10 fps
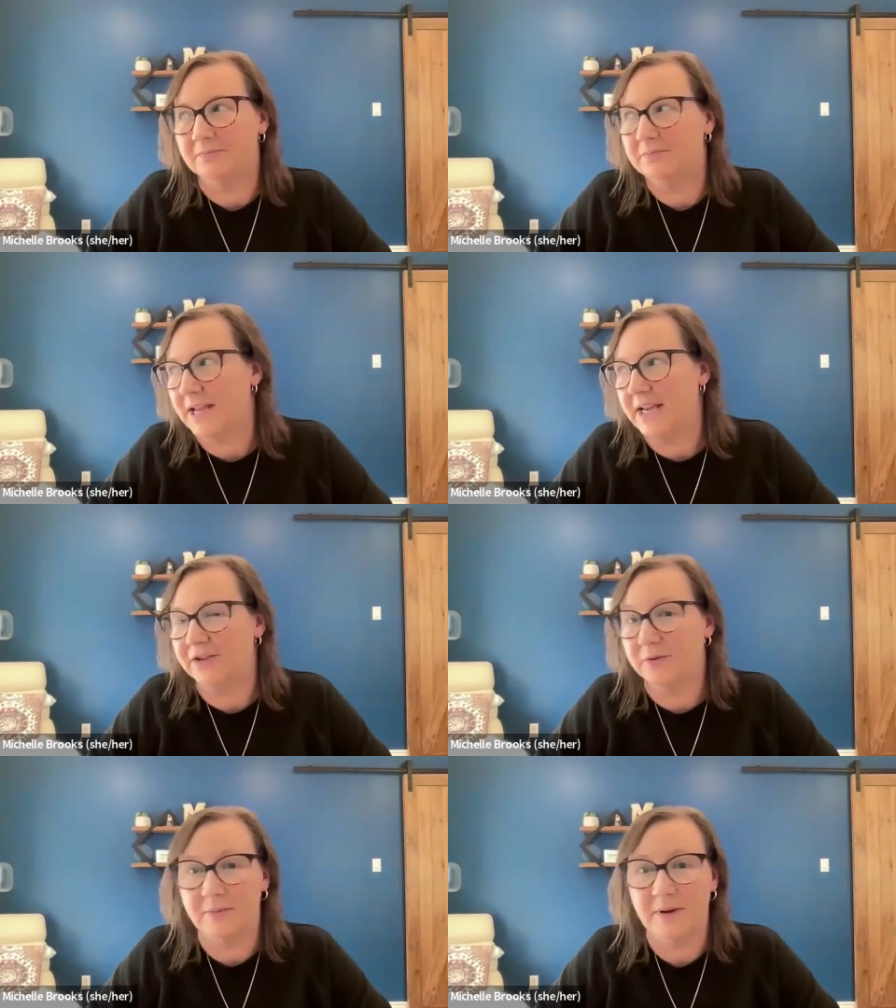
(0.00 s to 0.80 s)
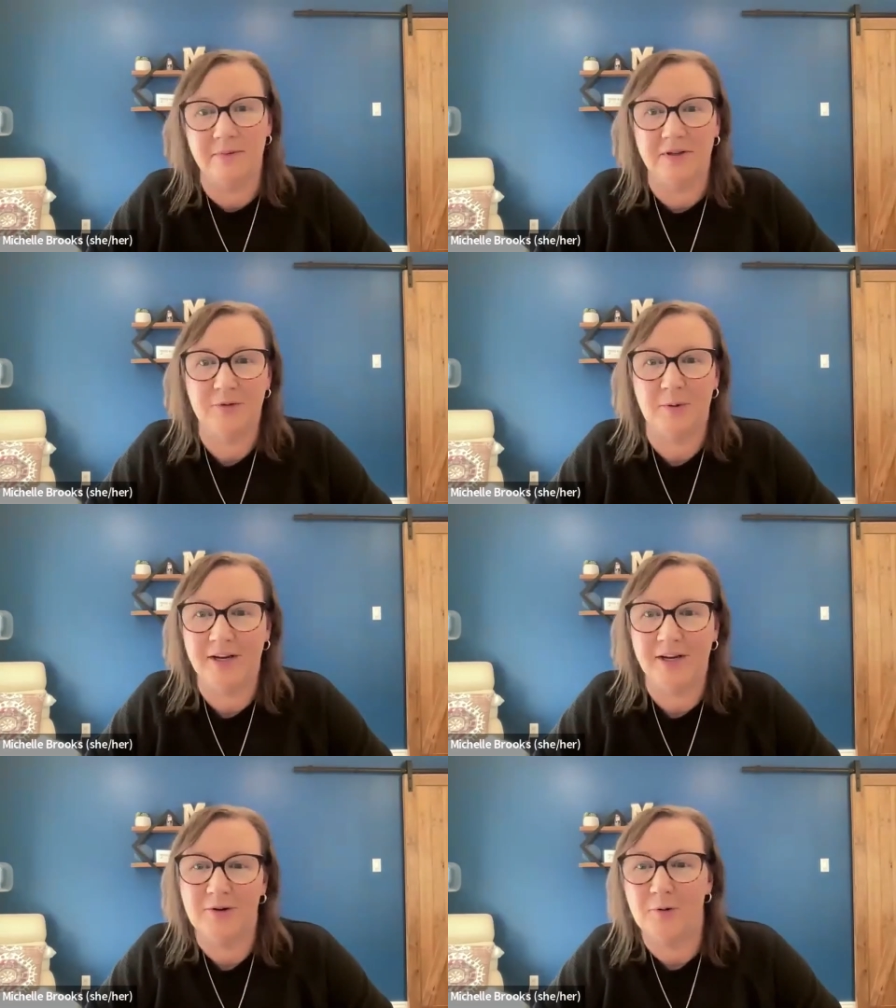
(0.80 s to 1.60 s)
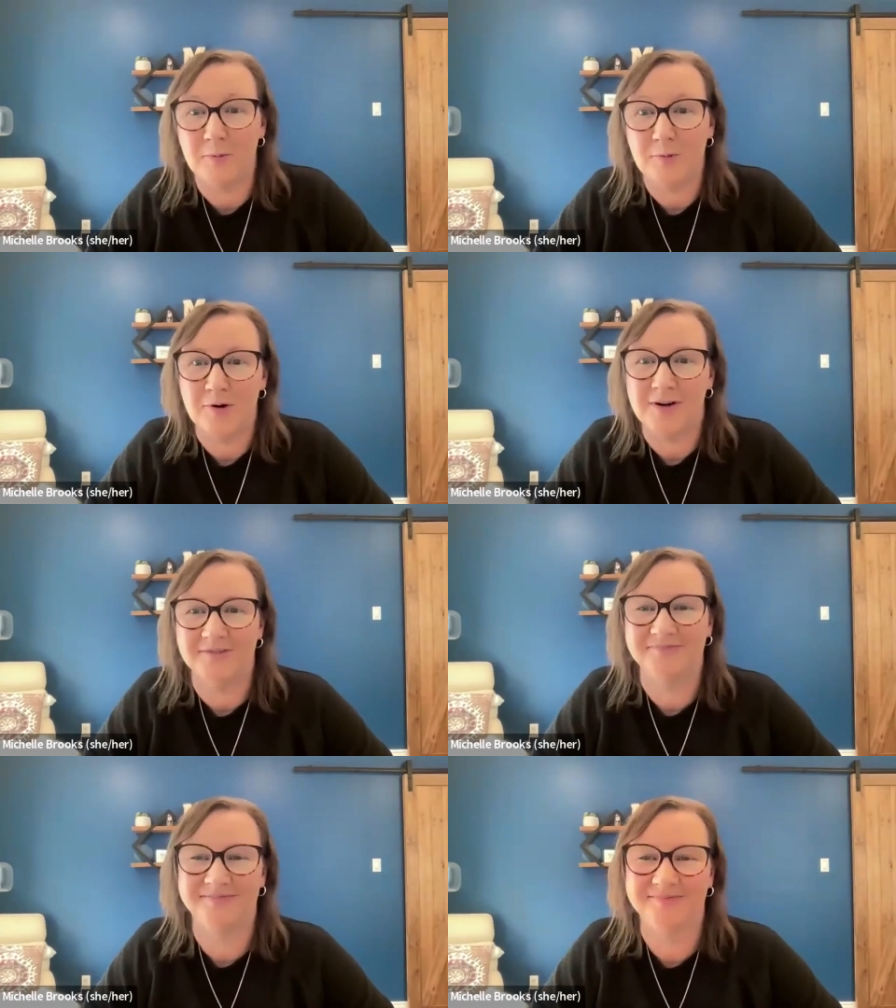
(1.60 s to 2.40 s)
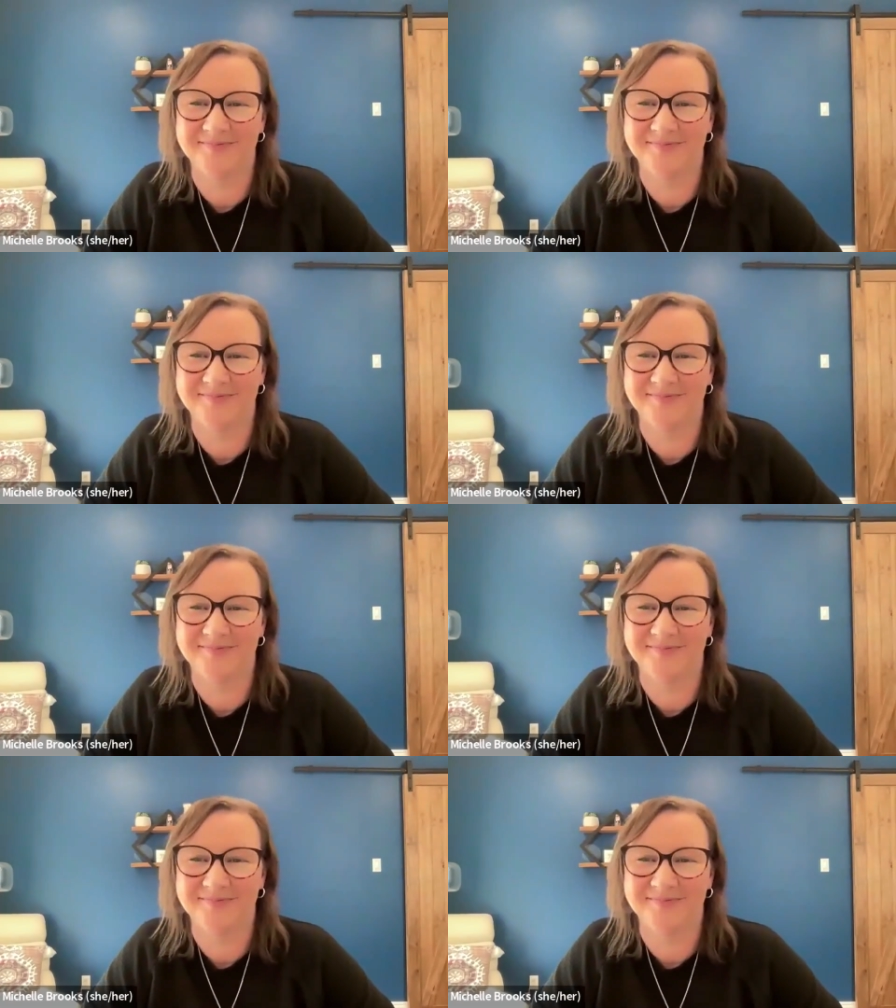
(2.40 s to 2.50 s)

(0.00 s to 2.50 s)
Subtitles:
I hate to admit, but 20 or more.